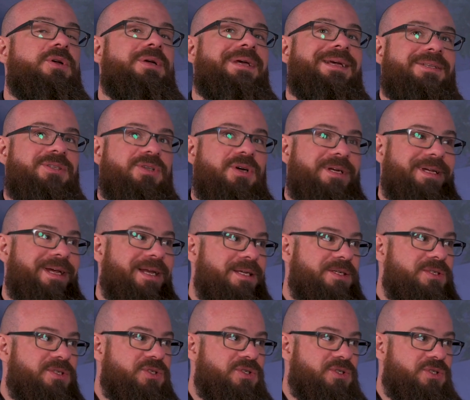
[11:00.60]
you can start getting
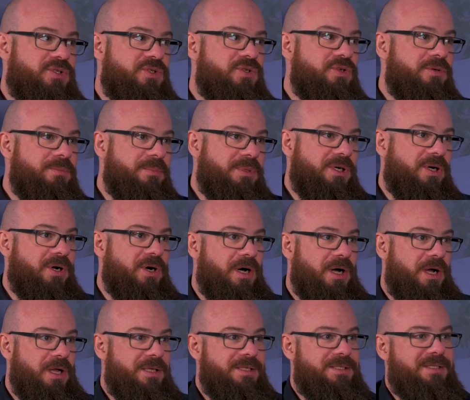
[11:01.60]
Zoom
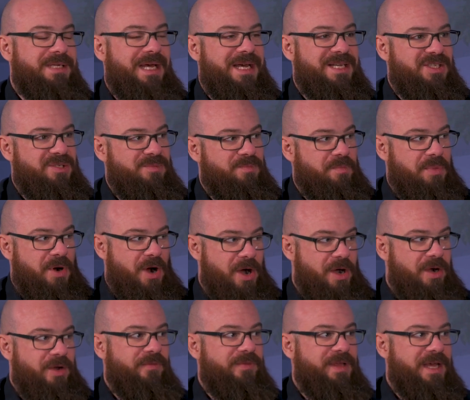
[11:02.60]
calls as
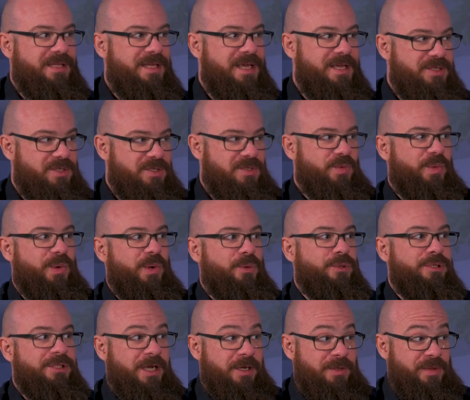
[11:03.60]
part of that history
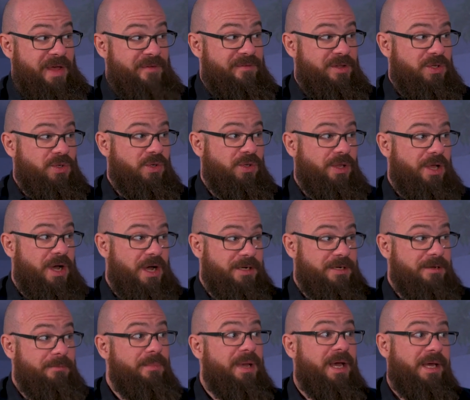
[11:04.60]
without having to log
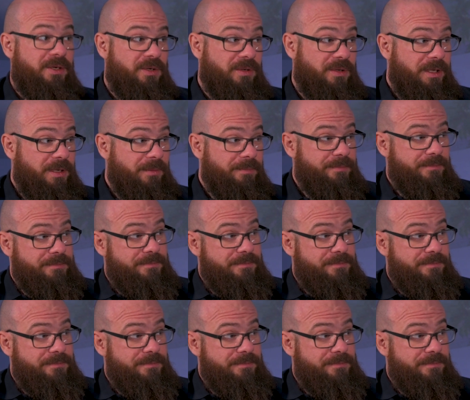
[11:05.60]
them manually.